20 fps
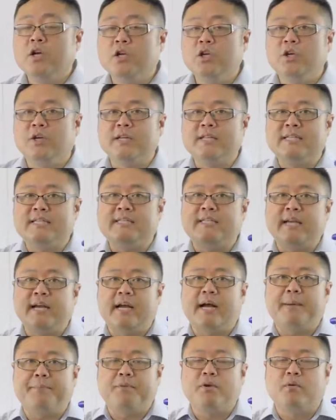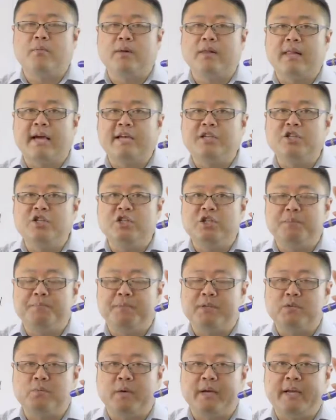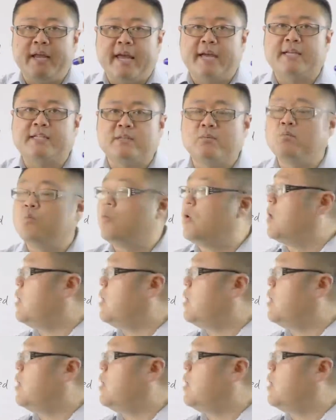You can set up your relationship between x and